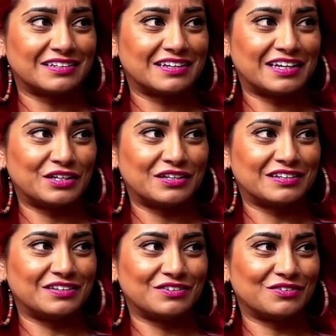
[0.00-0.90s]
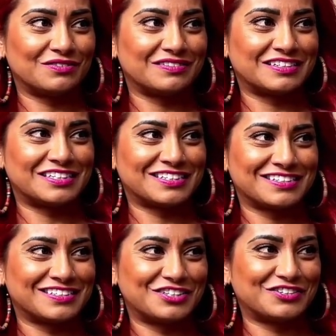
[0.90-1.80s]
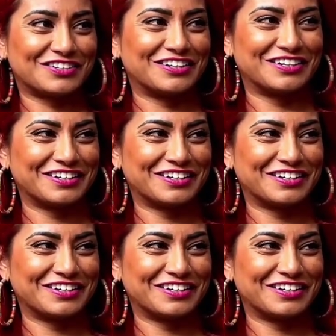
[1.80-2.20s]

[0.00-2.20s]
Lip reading: And you don't, just because you're